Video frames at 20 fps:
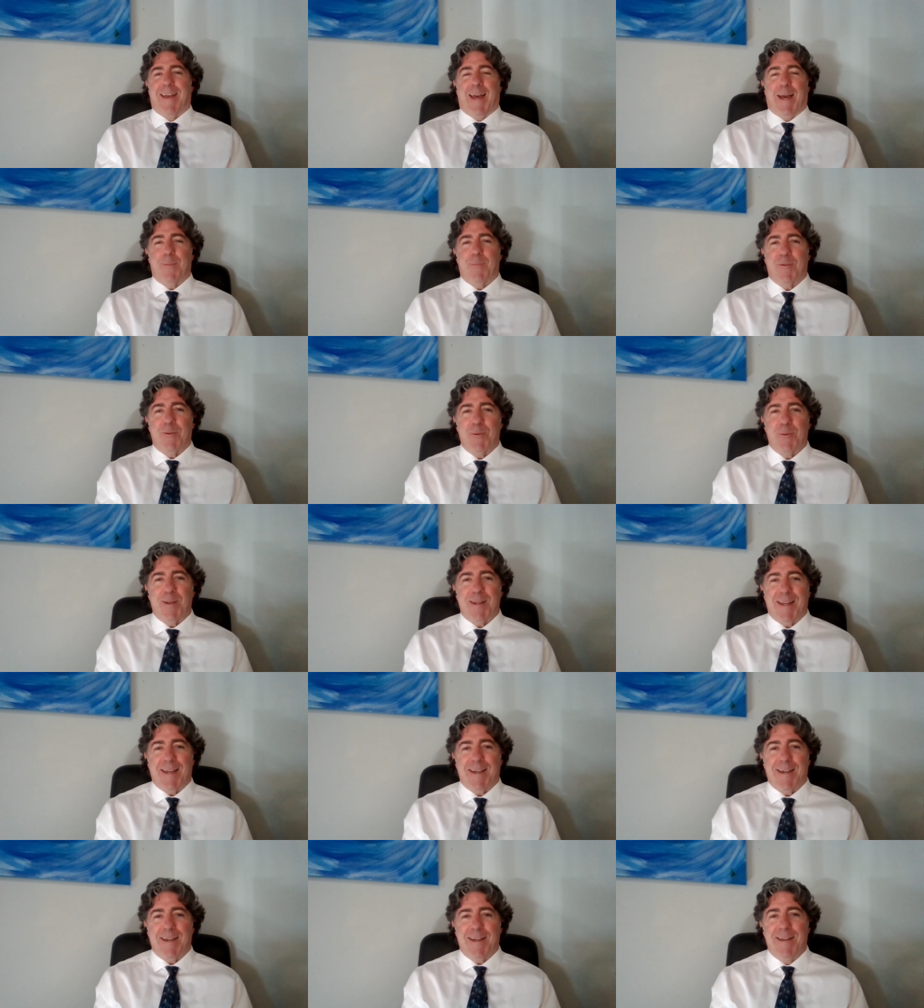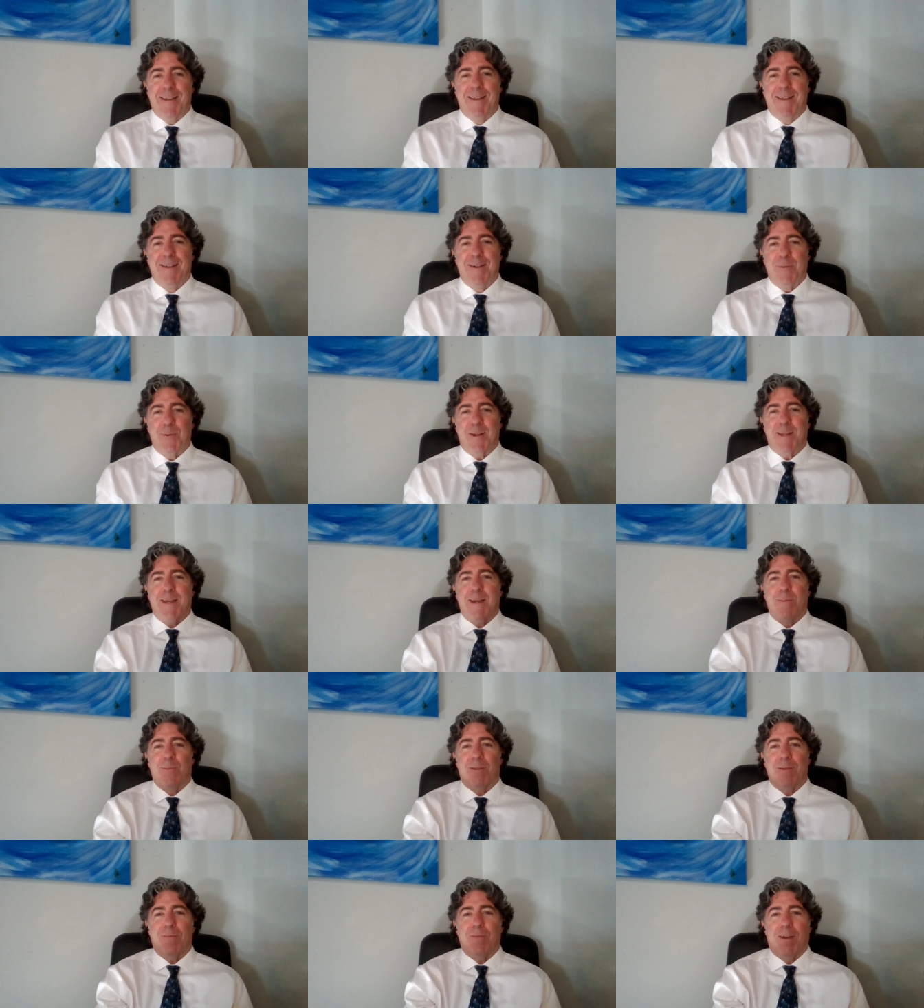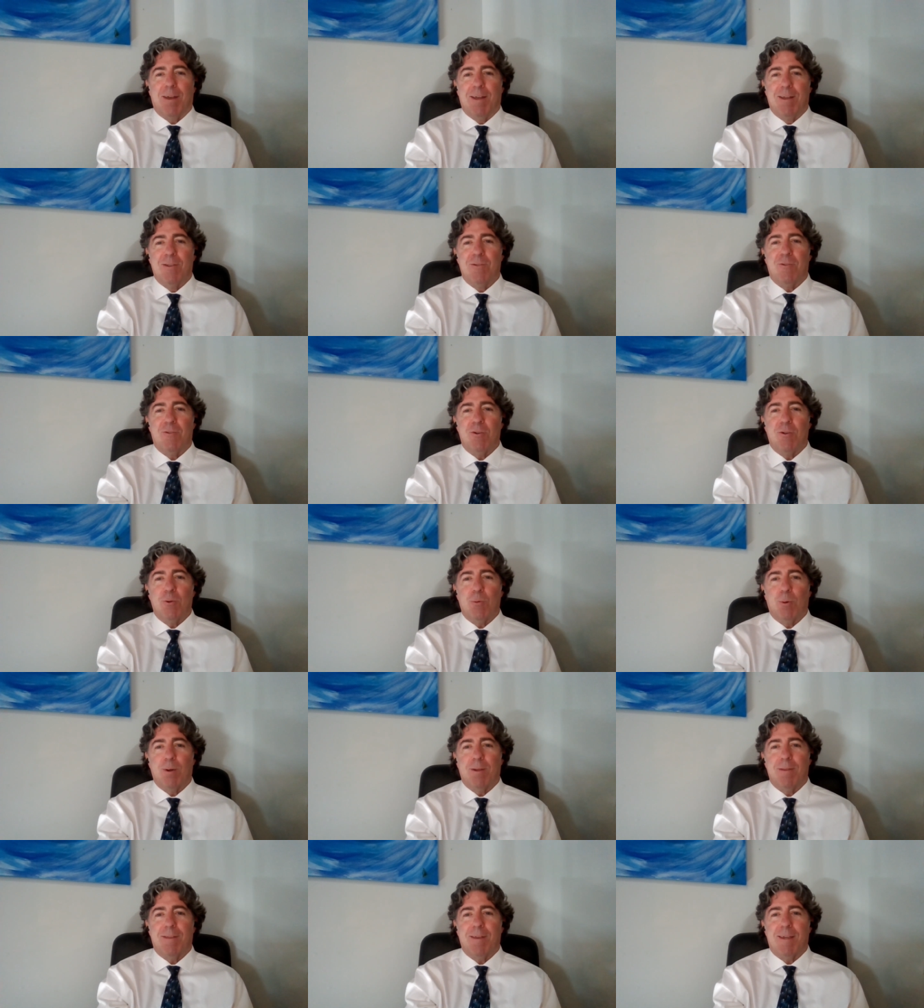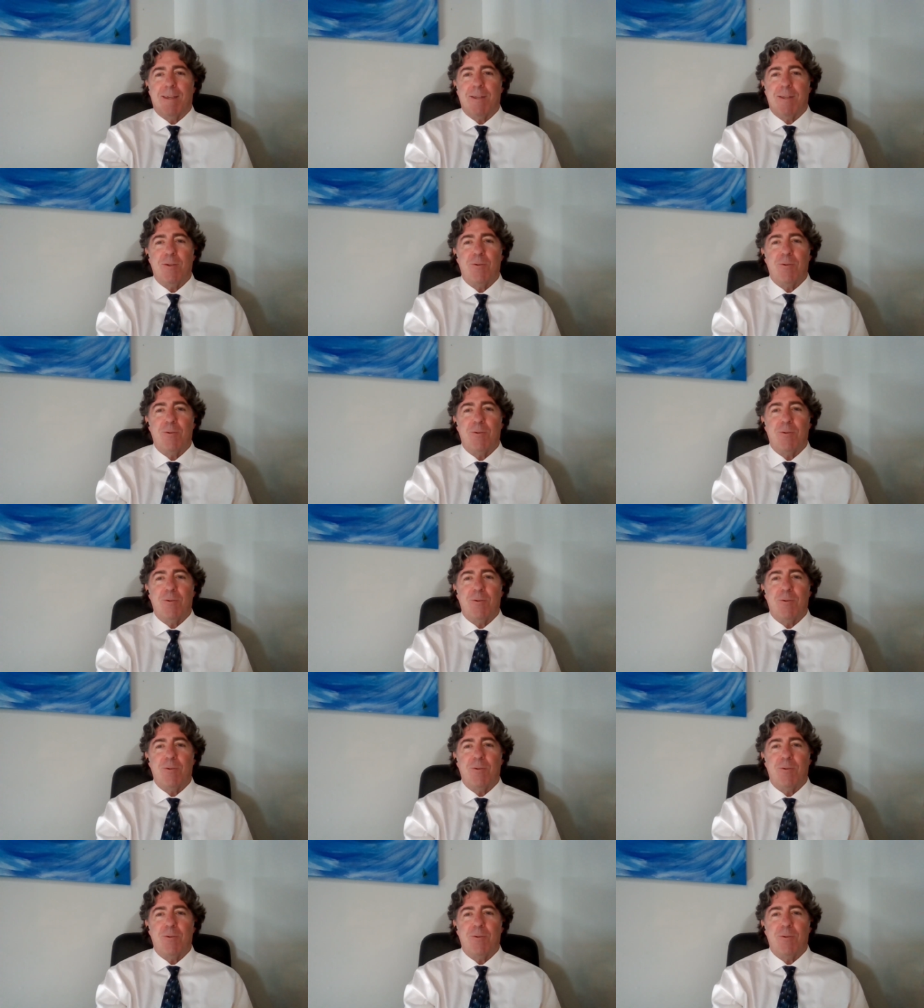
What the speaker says: Absolutely not. When it comes to felons, you do one thing.